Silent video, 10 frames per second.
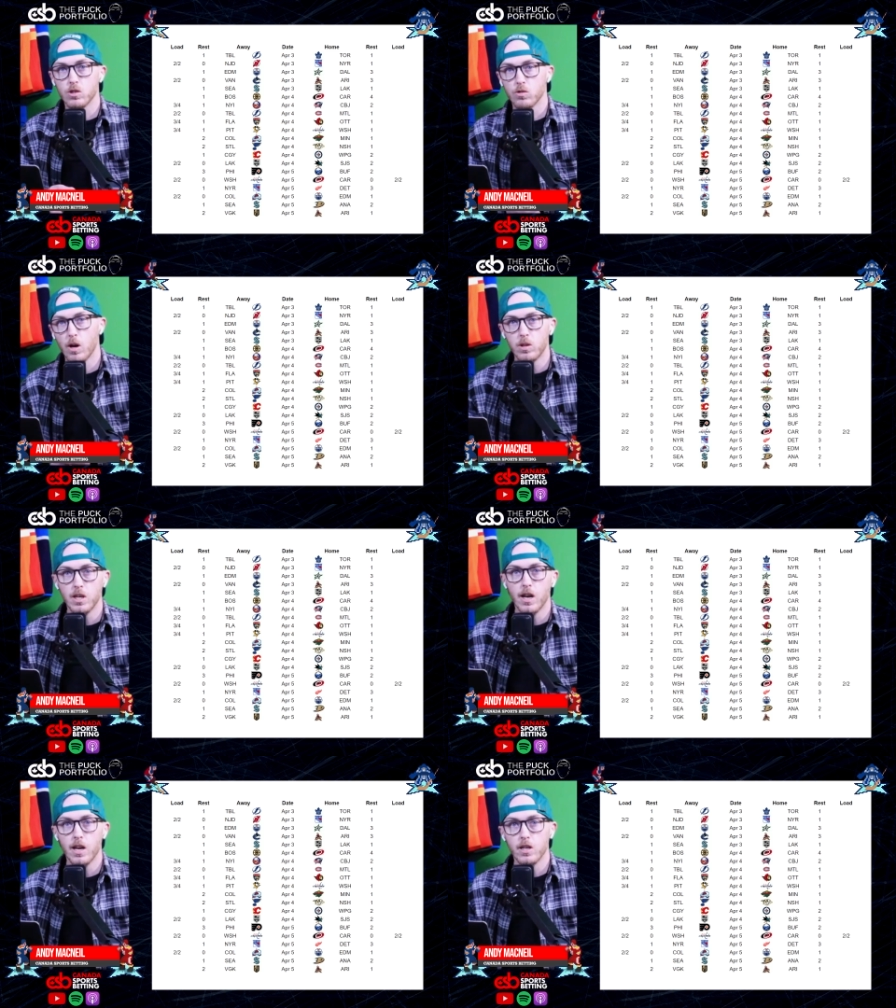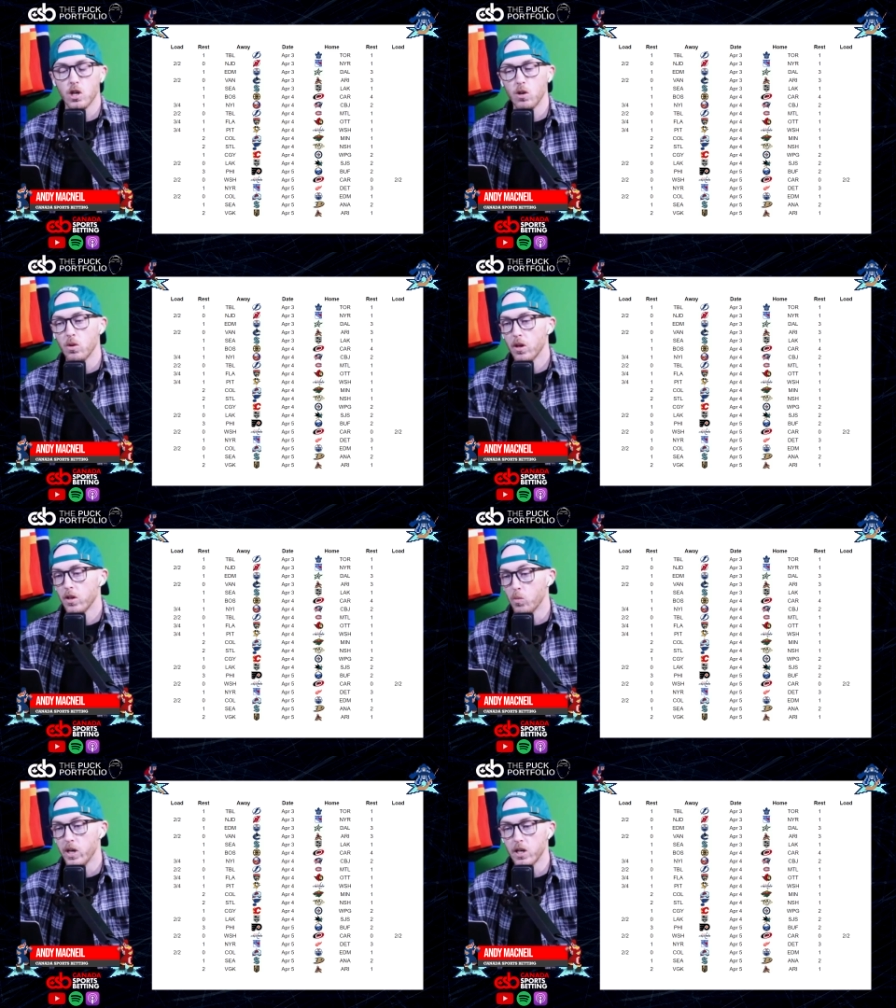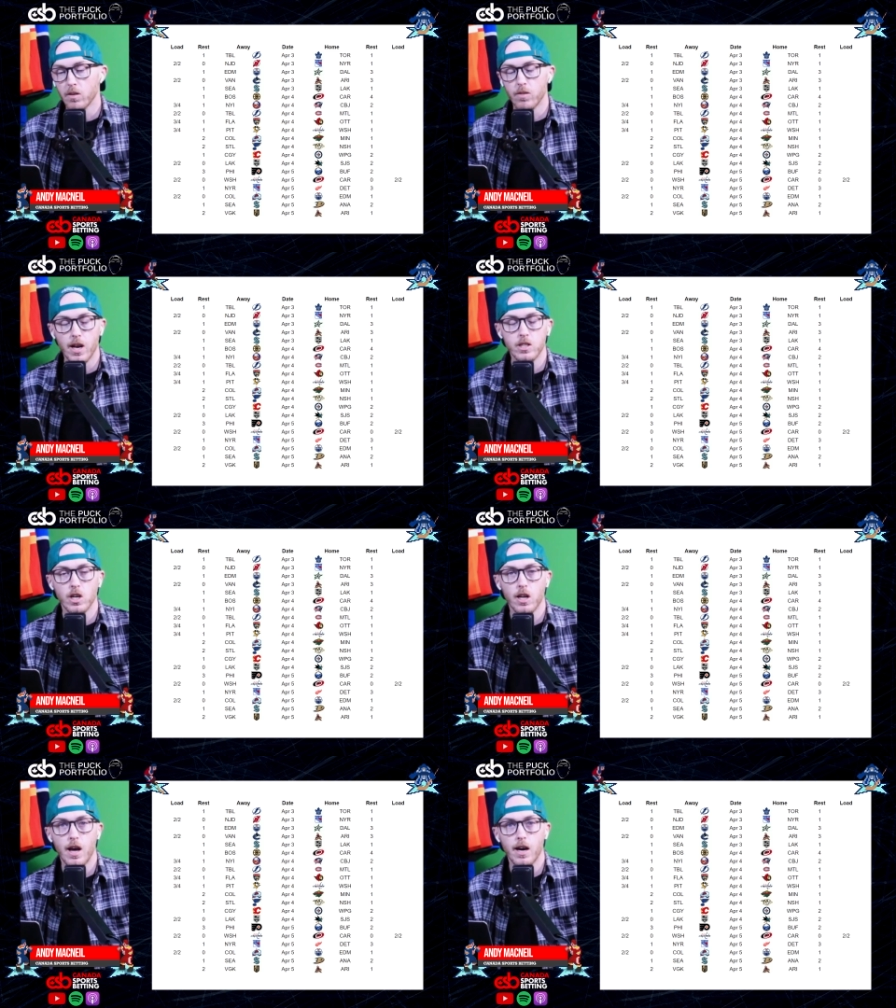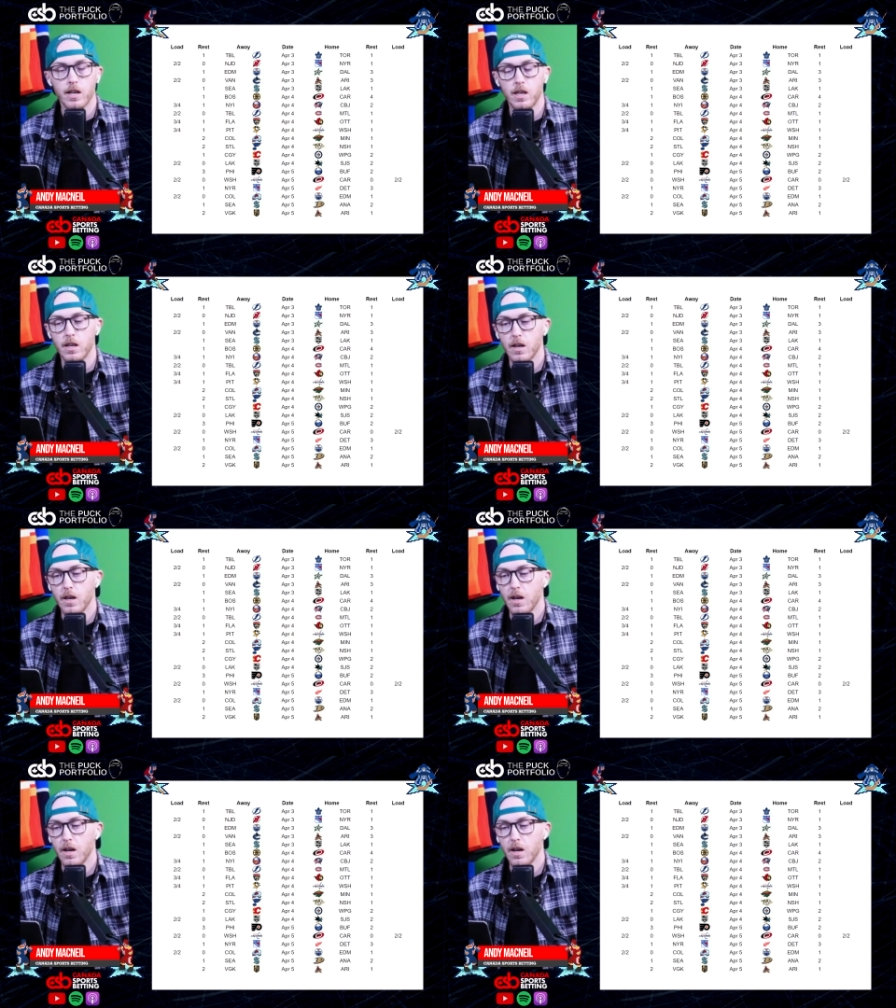throughout the NHL, the week of NHL hockey